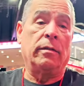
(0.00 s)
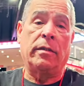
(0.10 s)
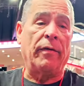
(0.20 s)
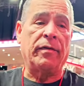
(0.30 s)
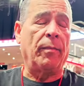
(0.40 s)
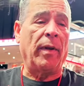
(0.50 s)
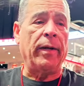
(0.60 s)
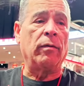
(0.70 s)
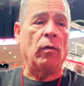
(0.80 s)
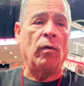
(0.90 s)
It's tough to
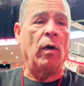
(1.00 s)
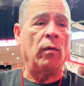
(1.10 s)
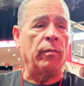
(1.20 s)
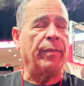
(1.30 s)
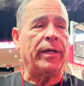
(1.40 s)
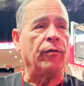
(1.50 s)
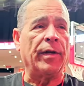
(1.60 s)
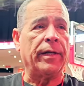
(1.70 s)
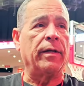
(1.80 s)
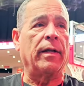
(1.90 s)
play on the road and be
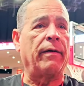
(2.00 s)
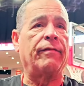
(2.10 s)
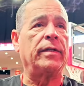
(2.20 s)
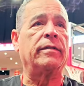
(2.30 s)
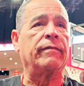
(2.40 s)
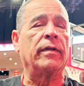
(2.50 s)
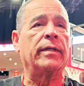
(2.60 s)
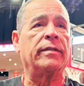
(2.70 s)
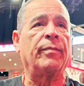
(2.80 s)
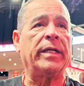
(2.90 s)
really good offensively,
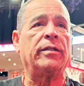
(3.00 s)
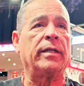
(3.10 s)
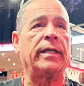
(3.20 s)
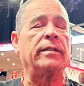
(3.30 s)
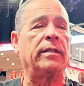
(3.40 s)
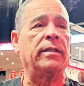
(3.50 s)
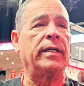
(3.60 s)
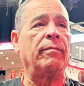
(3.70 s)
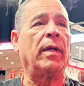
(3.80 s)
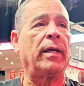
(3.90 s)
especially against a
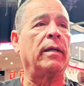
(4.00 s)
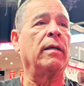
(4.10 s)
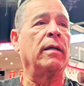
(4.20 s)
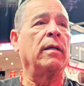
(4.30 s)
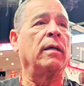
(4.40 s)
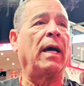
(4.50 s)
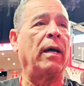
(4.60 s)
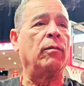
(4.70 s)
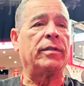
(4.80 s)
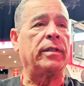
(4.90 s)
team like
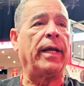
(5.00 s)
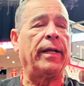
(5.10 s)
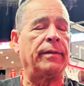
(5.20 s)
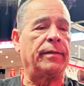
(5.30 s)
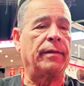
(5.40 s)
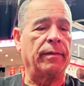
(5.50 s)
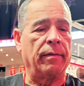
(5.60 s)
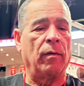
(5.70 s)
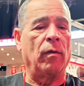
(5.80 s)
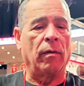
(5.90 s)
Iowa State
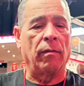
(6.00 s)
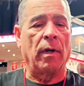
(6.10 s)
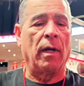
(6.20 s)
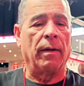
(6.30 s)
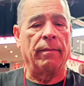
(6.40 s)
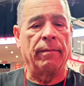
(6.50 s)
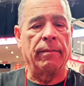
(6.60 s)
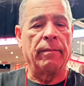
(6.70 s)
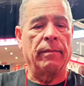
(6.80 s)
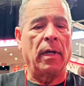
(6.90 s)
or
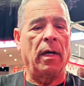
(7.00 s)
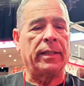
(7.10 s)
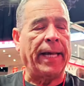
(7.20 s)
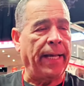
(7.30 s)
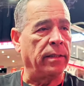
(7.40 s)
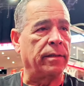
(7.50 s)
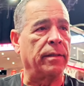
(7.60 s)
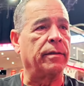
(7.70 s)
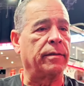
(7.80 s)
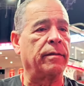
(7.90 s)

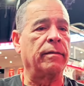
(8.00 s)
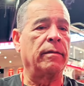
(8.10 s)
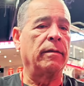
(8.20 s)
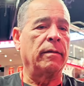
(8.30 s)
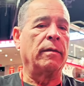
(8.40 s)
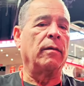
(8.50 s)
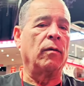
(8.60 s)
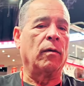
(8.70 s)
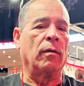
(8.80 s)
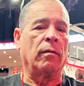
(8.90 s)
Kansas
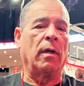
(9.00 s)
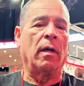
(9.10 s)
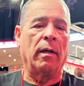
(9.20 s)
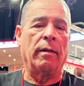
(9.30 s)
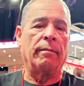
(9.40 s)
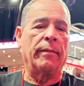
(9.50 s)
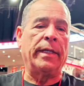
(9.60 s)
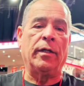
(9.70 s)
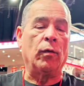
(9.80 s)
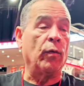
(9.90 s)
or
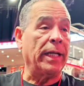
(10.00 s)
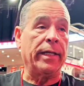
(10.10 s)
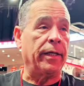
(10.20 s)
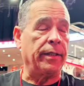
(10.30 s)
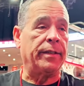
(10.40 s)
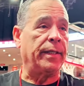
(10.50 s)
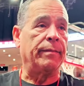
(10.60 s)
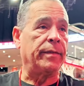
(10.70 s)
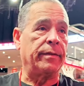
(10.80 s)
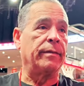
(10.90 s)
any of the really good
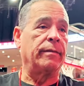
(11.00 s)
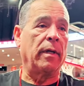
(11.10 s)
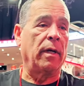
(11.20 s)
teams.